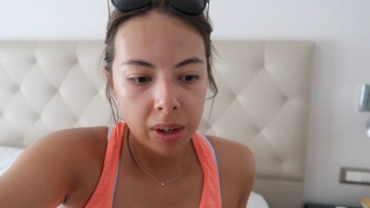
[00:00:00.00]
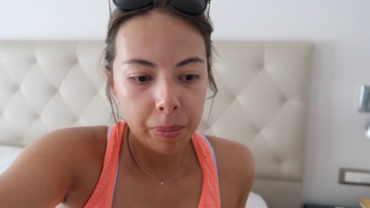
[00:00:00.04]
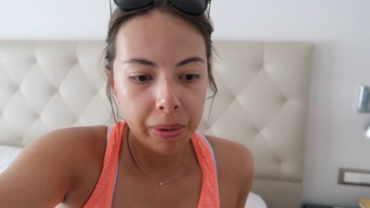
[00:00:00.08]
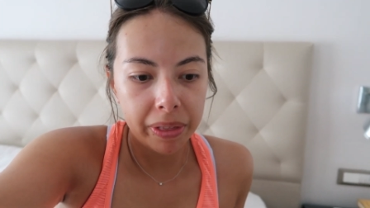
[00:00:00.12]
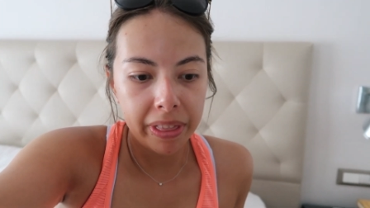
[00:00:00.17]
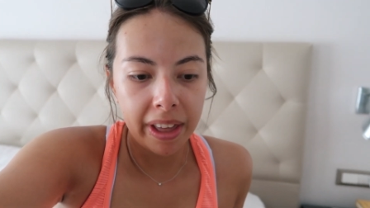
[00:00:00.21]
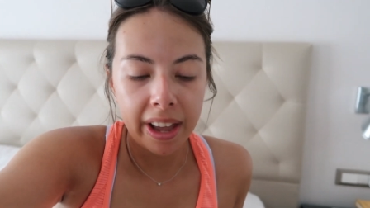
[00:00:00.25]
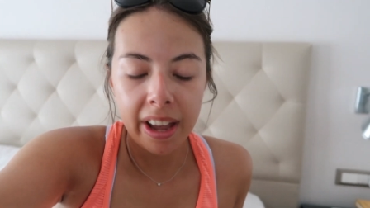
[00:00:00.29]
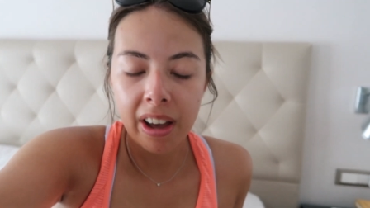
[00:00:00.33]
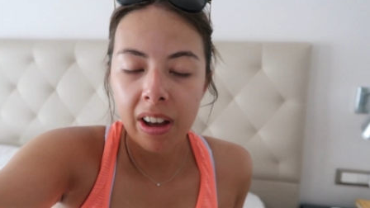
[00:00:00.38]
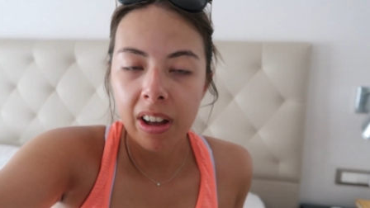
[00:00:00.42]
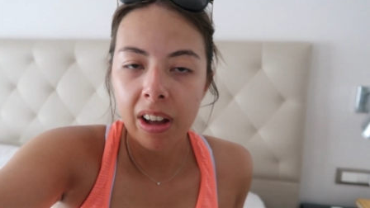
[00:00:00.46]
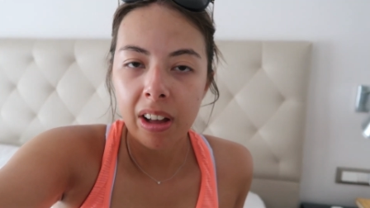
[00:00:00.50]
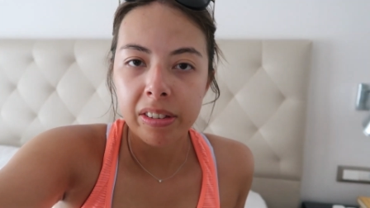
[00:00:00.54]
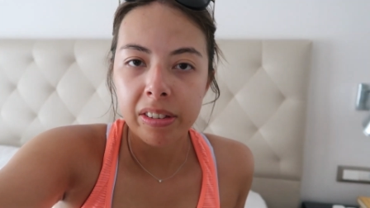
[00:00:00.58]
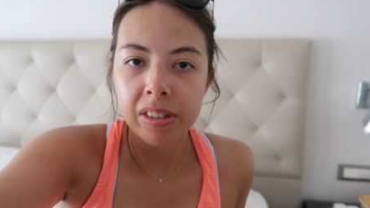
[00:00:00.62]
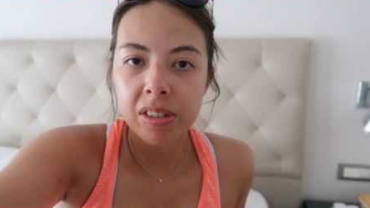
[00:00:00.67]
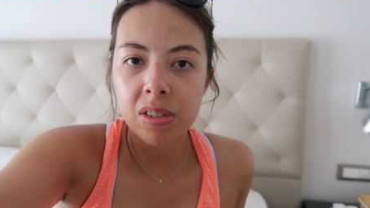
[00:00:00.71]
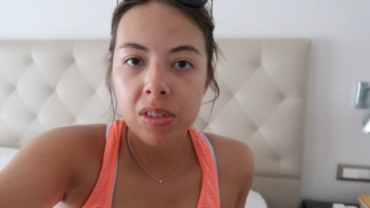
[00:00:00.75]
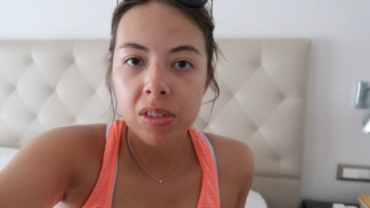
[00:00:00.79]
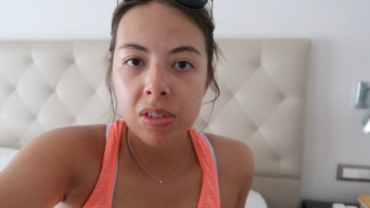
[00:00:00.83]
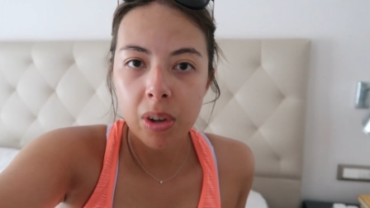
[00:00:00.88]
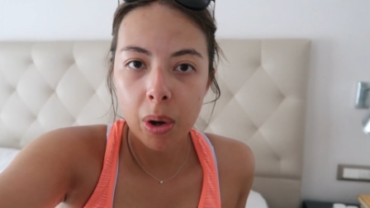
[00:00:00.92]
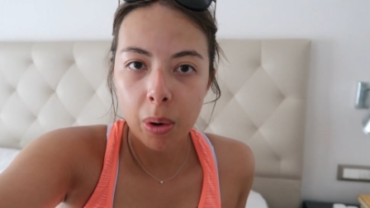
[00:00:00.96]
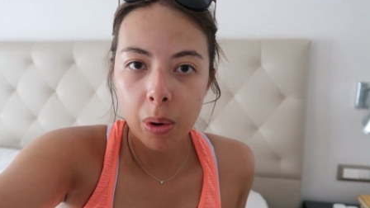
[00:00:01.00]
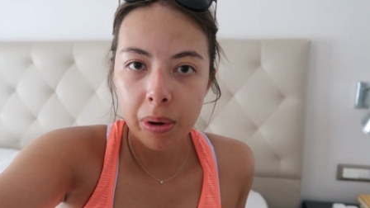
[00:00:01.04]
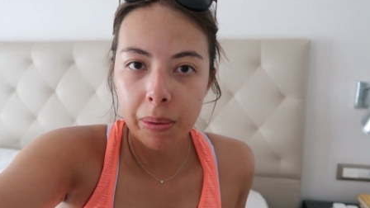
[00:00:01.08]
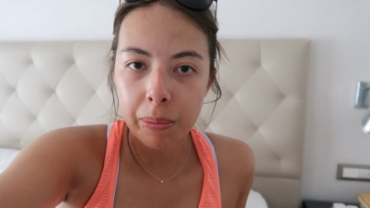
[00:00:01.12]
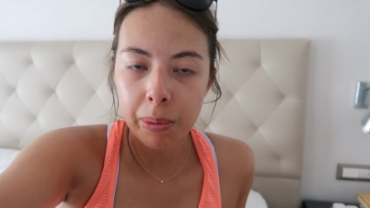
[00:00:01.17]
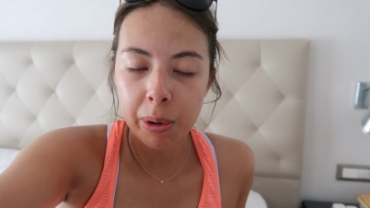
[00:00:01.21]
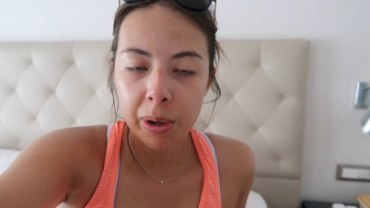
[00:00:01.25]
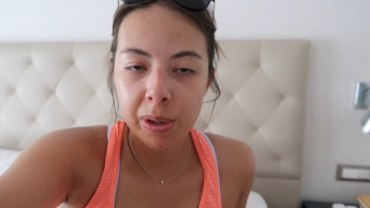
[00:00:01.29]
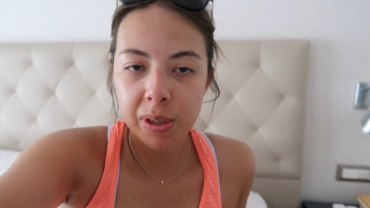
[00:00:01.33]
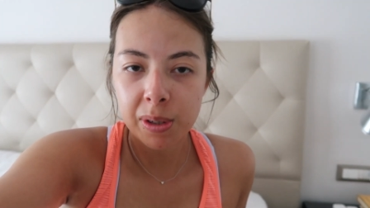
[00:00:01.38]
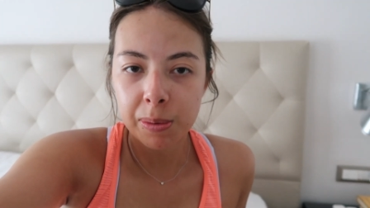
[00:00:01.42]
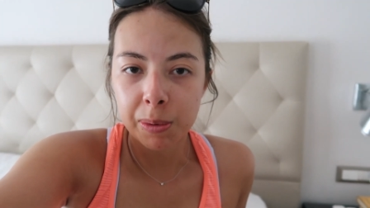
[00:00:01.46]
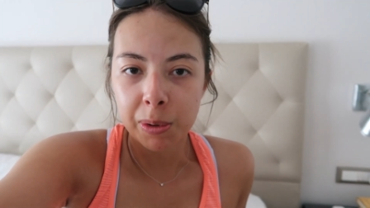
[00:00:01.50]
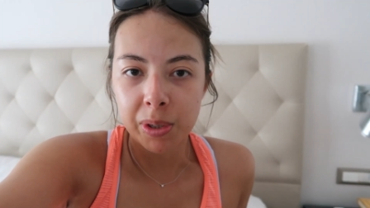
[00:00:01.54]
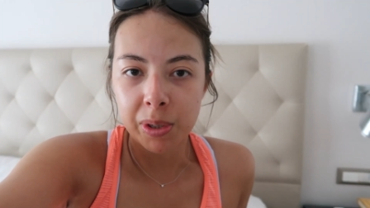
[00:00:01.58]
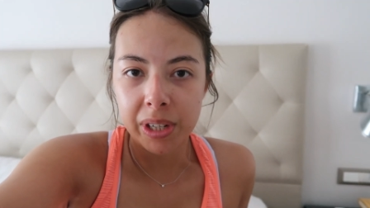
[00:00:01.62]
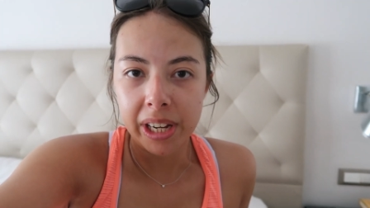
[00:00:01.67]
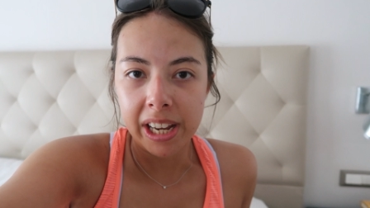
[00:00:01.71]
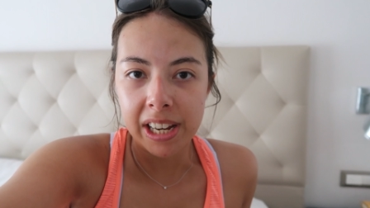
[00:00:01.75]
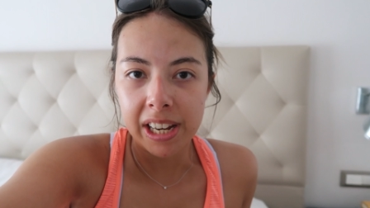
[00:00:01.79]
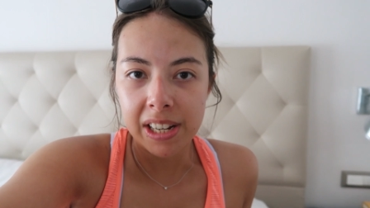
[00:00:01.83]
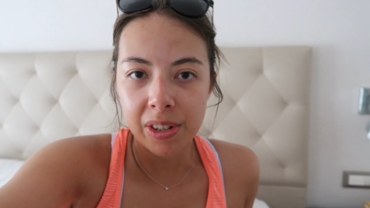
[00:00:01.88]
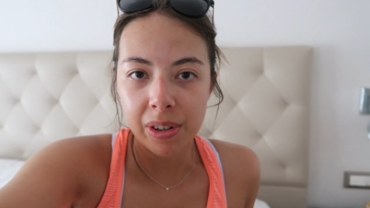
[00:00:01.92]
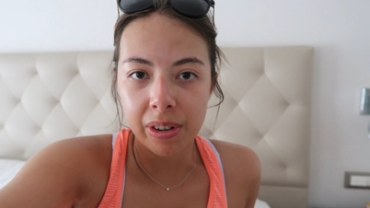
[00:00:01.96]
But they are so impossible
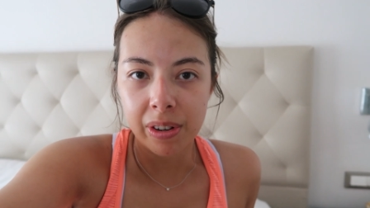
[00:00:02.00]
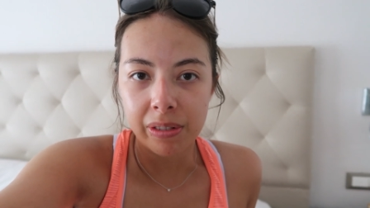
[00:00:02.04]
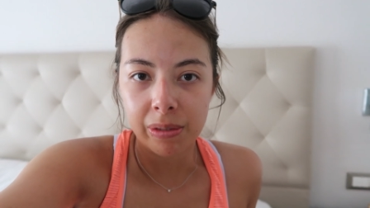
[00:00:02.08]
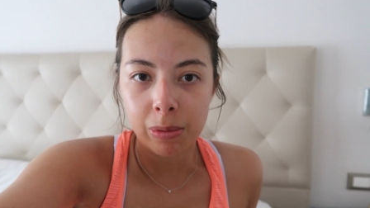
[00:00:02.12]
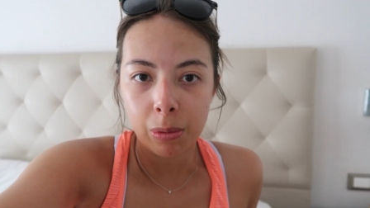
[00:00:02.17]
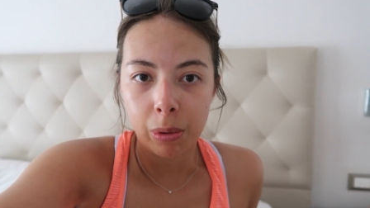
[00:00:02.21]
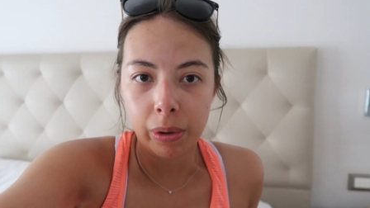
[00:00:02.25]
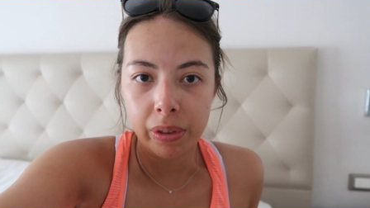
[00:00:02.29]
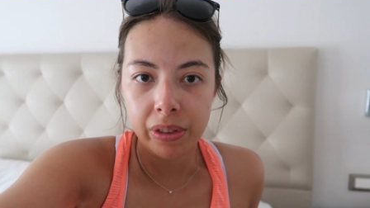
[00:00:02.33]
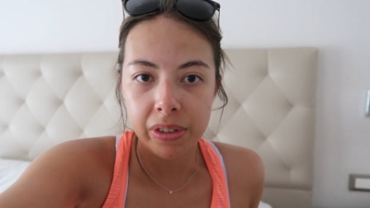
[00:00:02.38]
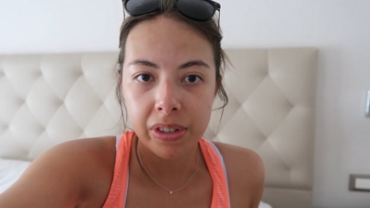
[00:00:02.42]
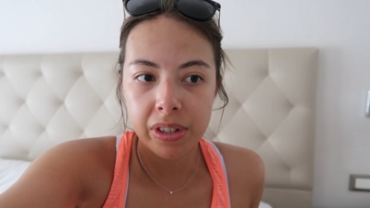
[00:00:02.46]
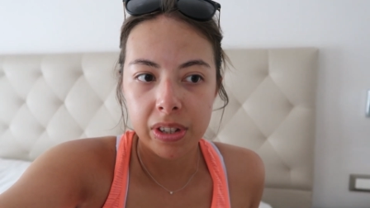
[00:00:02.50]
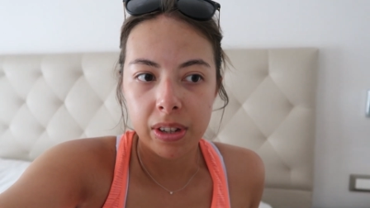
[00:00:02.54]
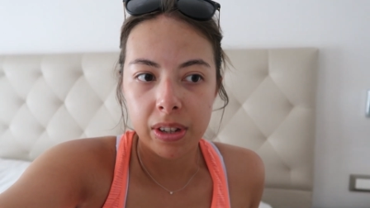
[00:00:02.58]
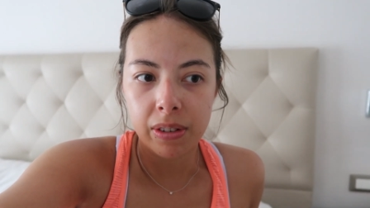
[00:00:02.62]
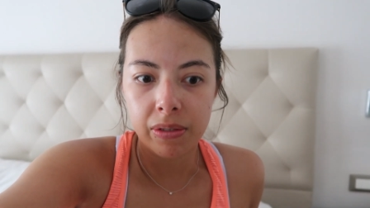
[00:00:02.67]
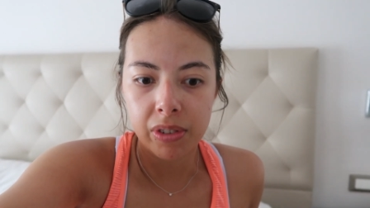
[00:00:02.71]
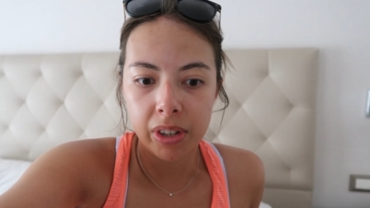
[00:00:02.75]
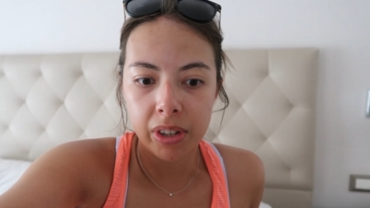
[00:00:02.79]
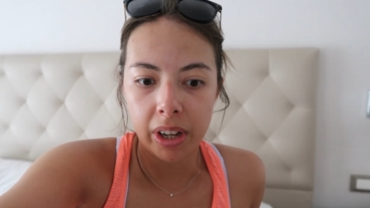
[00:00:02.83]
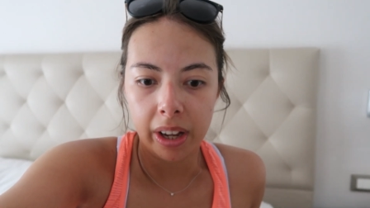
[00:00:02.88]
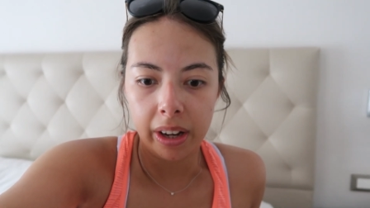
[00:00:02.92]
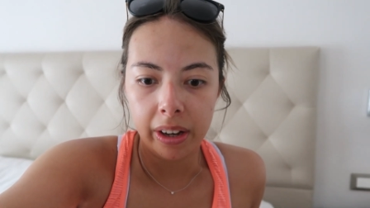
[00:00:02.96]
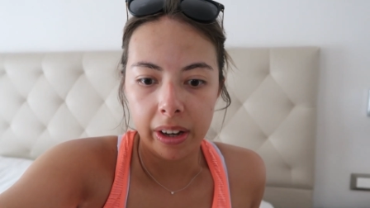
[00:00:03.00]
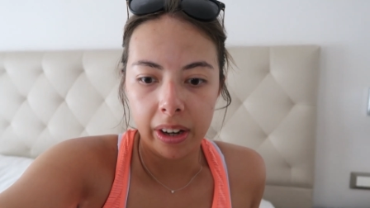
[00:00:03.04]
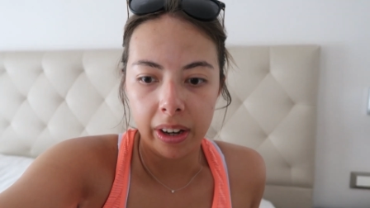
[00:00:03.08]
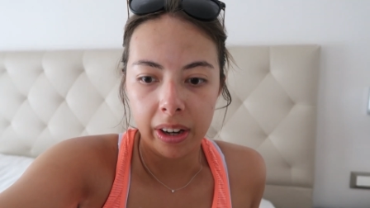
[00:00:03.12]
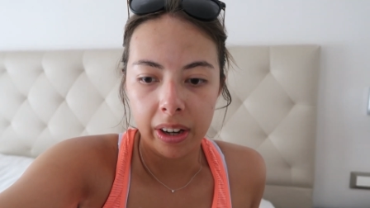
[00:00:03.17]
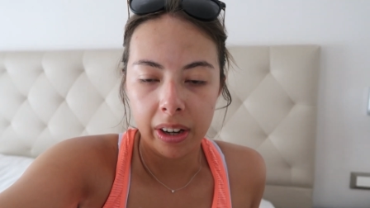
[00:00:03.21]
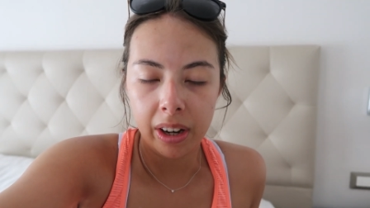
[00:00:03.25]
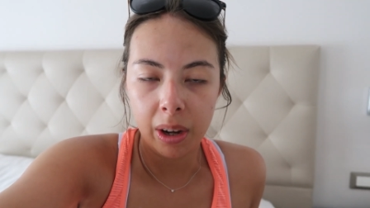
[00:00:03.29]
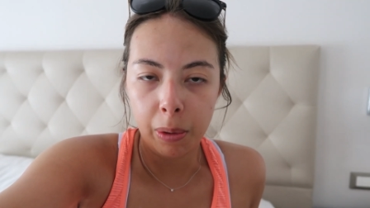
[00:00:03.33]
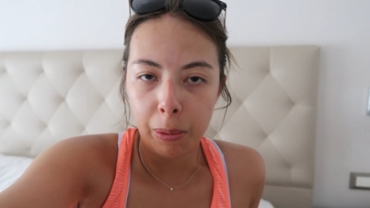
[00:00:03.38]
to get off once you've done